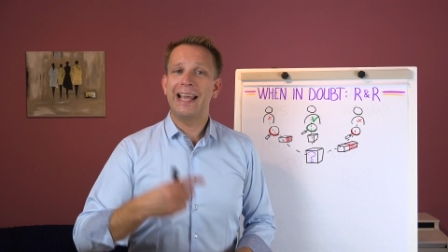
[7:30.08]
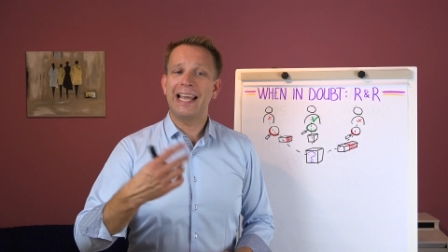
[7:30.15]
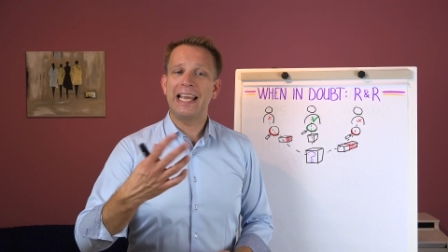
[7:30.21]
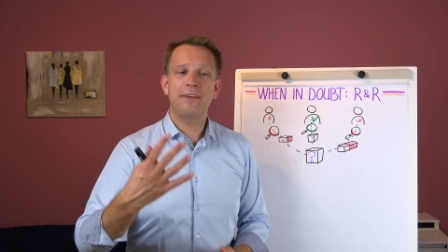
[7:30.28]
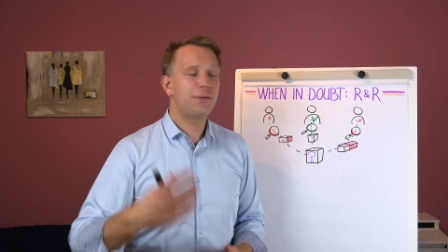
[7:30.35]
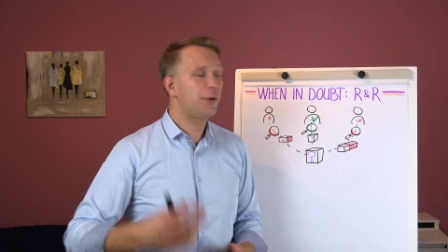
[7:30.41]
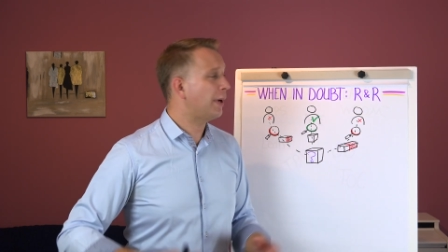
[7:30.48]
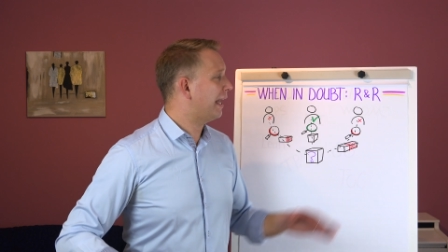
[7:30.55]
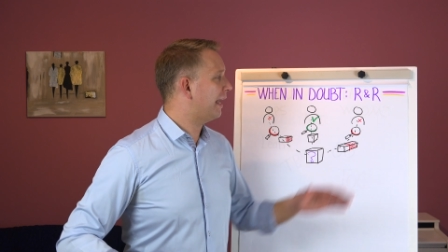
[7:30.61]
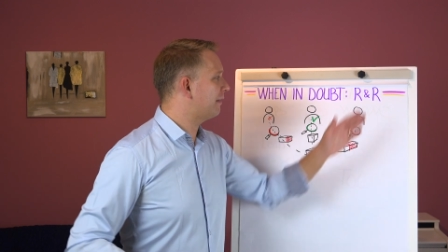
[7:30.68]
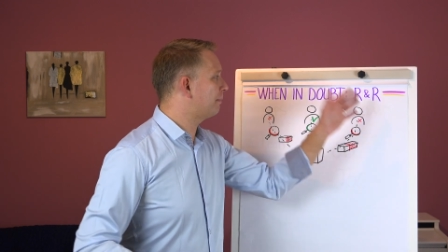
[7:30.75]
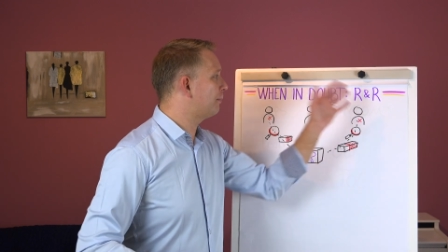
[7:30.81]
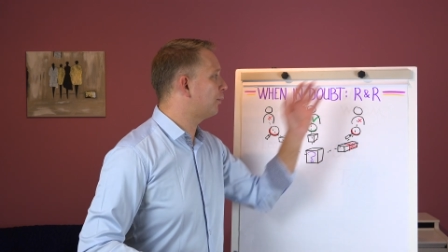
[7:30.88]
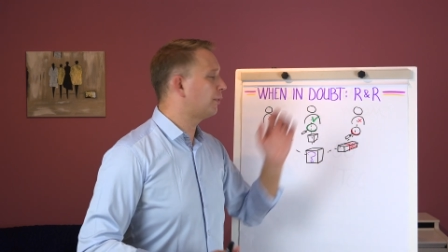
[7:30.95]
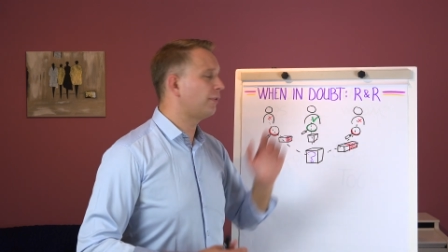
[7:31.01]
If you have a
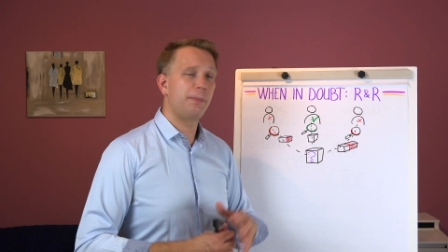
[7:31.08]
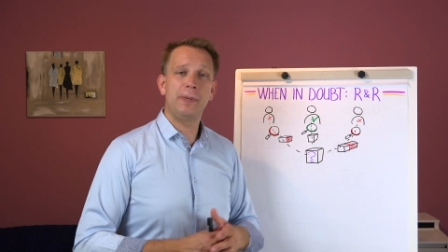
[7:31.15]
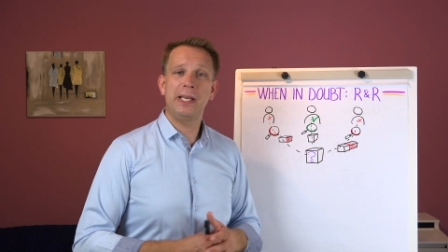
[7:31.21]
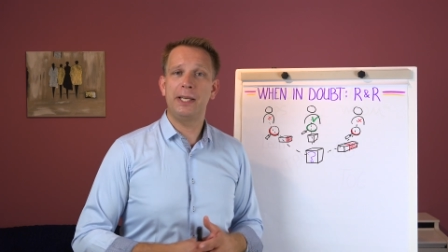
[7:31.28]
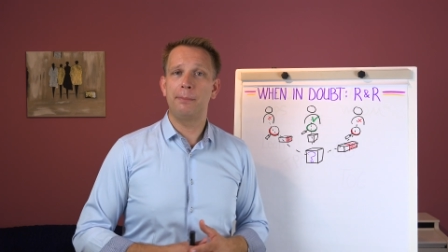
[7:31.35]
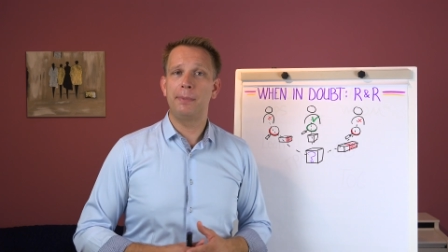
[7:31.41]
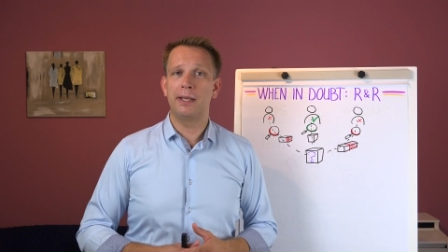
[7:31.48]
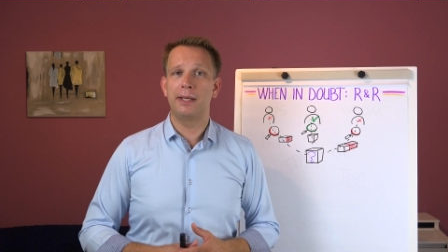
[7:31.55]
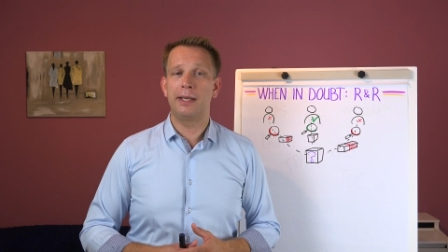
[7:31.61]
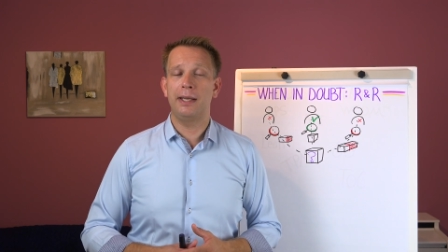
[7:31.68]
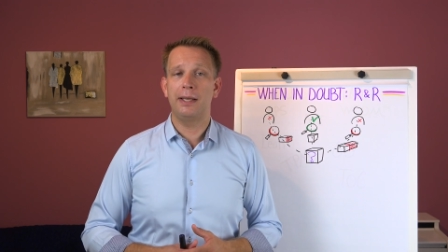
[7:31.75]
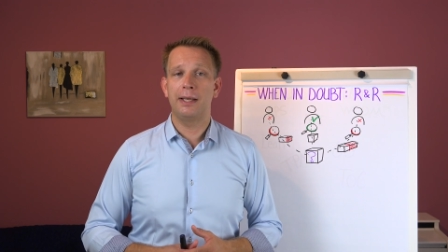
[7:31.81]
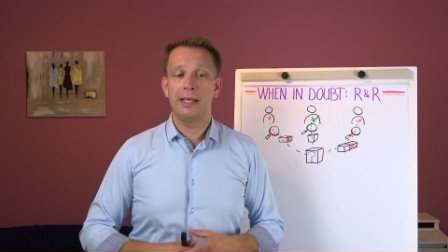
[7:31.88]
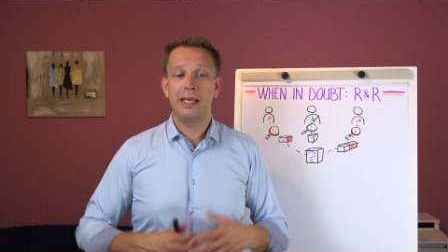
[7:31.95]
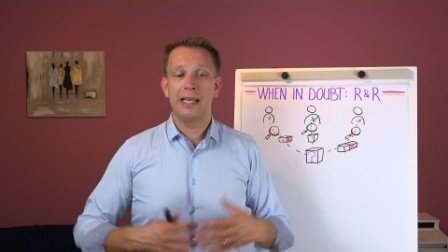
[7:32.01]
poor repeatability,
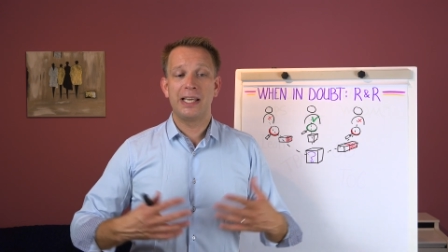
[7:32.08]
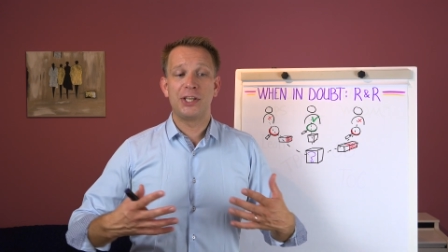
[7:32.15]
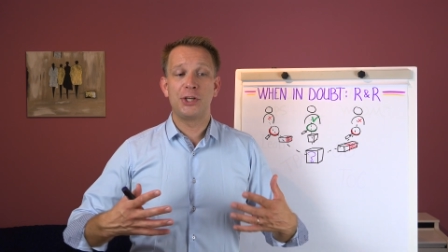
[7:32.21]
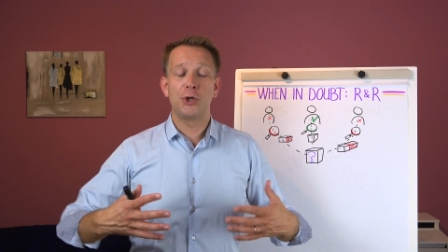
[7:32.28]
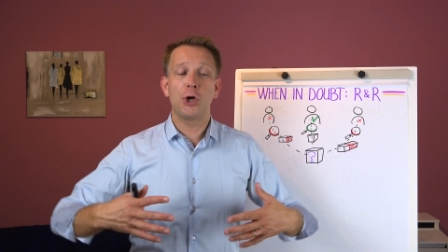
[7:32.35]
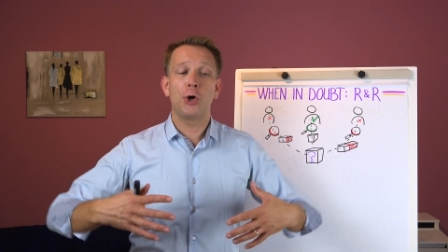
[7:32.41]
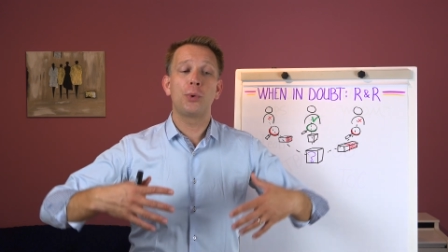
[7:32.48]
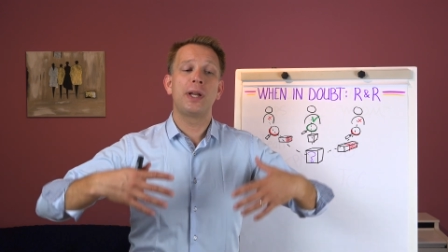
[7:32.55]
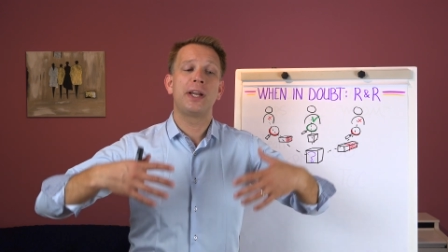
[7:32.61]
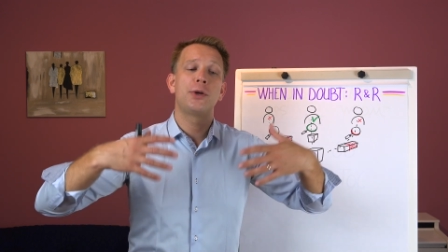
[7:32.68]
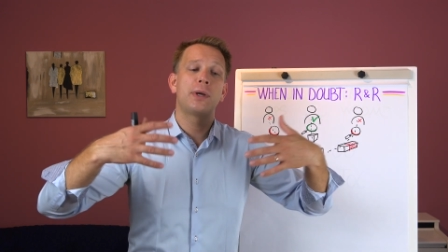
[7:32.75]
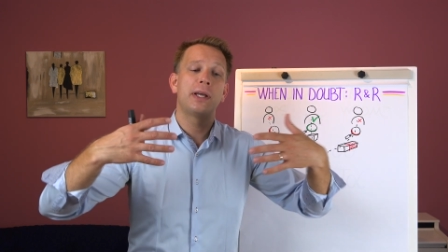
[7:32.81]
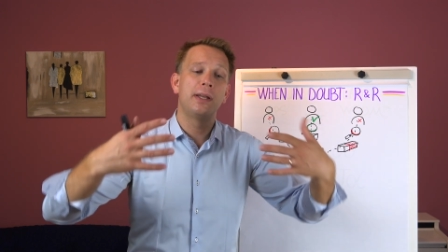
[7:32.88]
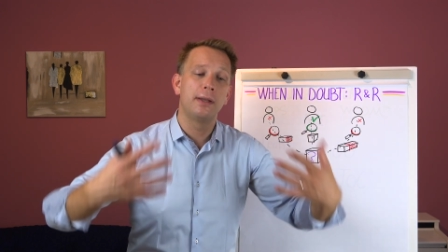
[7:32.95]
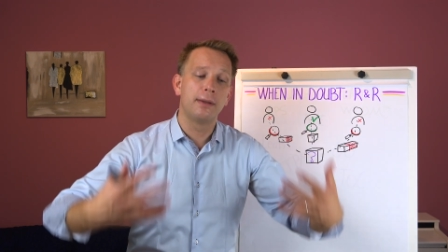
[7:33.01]
you know that you
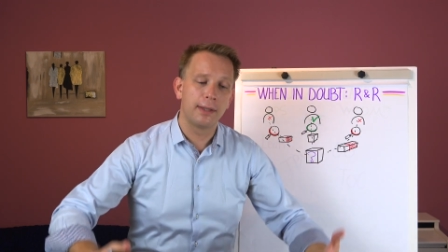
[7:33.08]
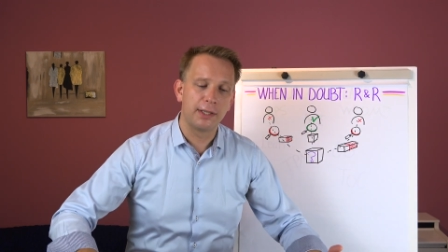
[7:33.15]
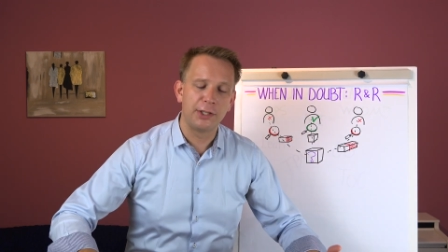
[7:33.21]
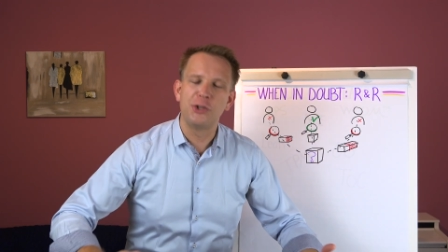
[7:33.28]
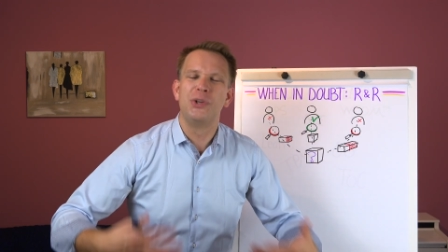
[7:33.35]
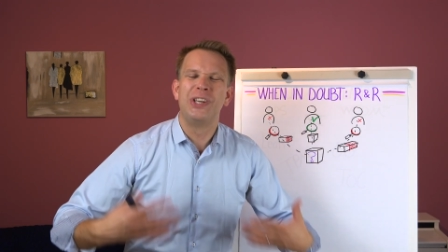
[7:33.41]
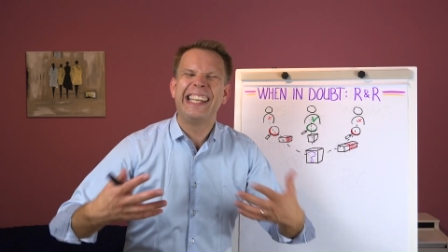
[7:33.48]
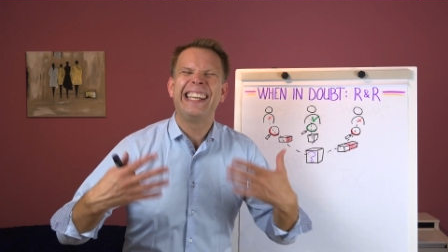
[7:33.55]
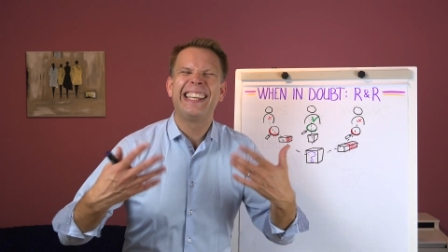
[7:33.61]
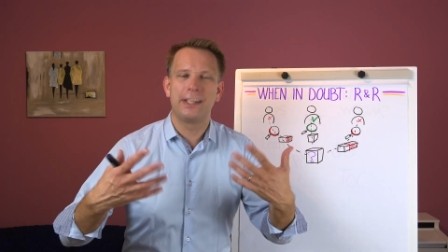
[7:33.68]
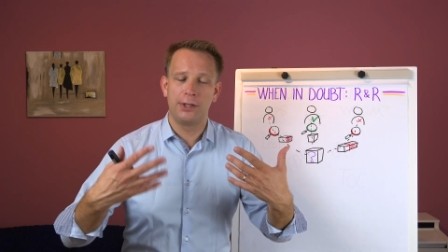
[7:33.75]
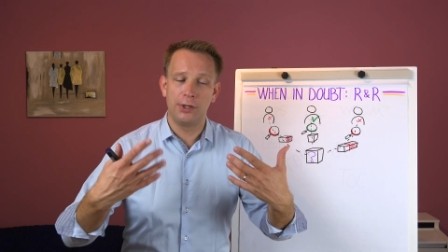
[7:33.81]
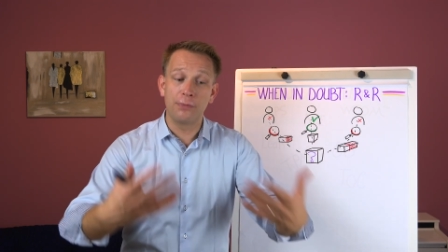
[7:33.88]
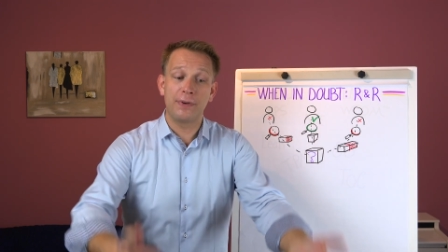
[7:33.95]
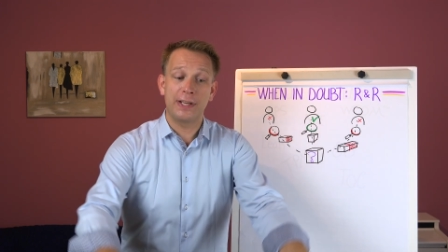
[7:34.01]
can you need to
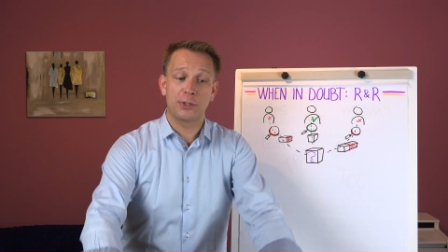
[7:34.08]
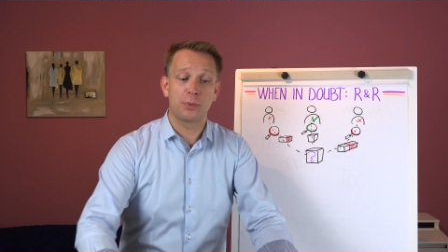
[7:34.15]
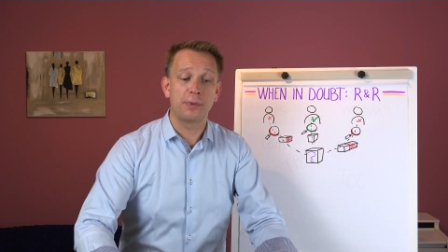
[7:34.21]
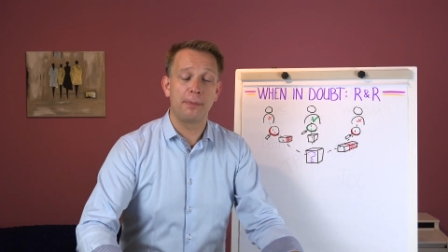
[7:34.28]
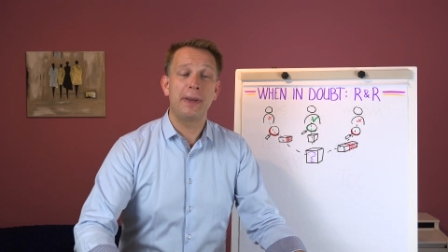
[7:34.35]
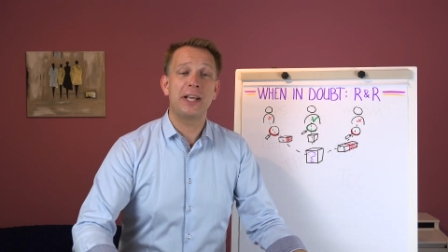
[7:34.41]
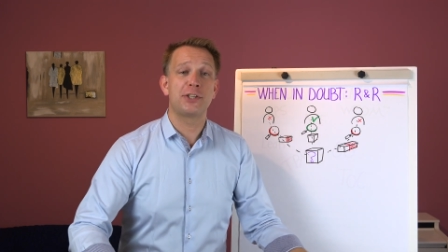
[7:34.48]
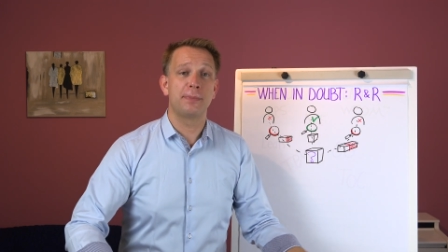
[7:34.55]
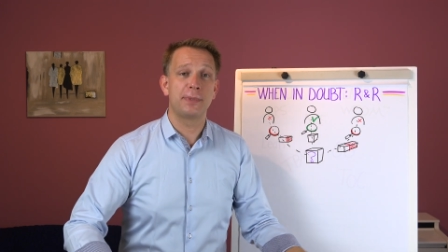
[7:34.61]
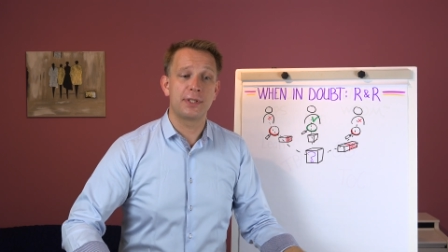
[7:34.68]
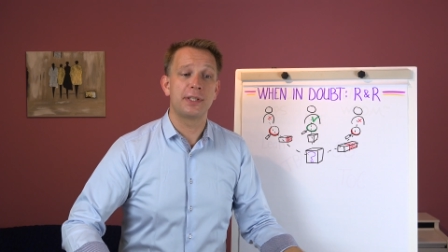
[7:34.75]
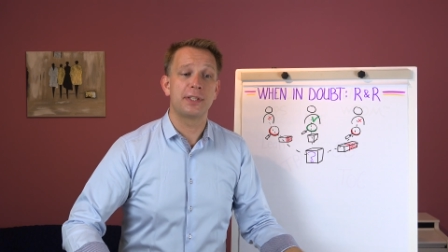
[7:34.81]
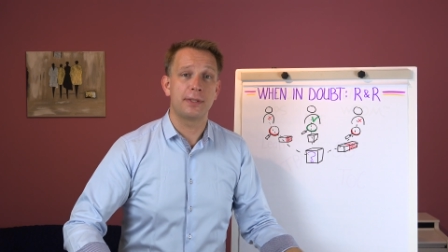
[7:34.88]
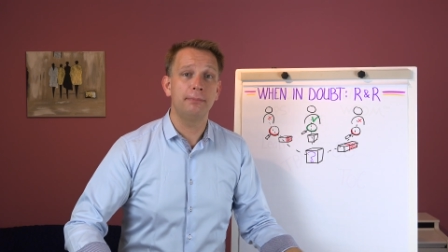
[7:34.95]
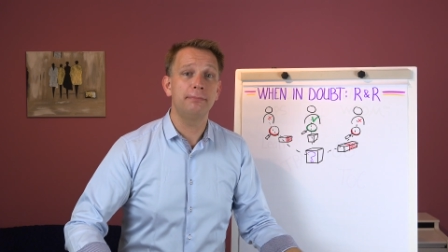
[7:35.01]
do things with the measurement
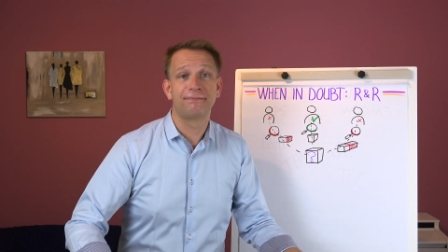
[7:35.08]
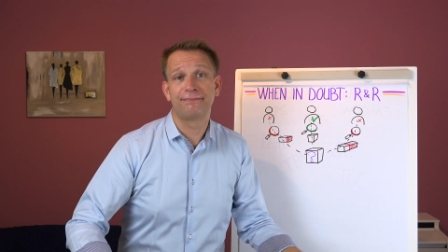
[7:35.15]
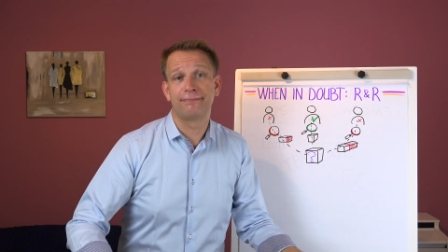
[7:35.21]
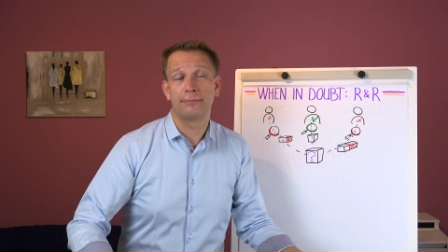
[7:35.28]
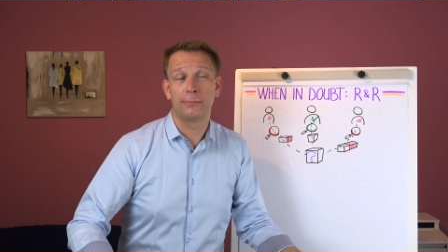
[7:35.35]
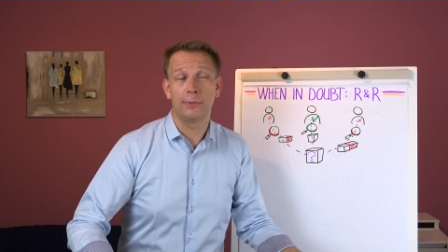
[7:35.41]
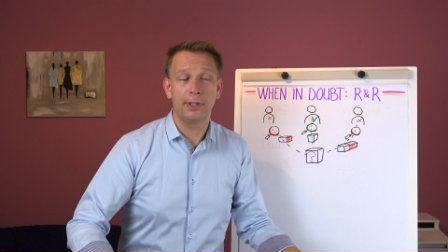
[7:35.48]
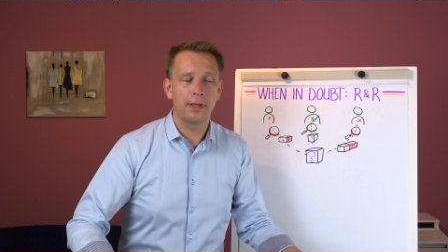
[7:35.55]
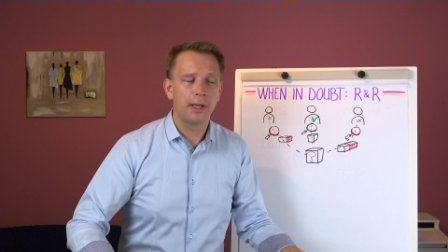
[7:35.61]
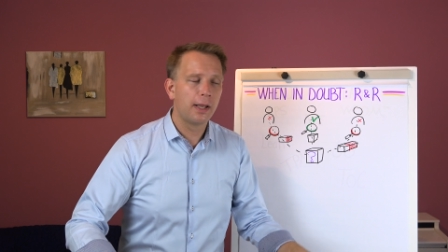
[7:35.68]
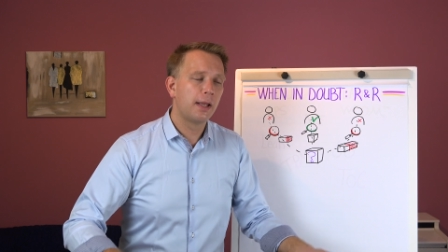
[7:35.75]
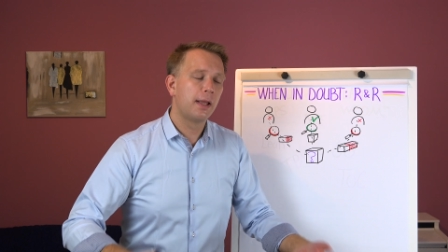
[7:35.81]
system, right?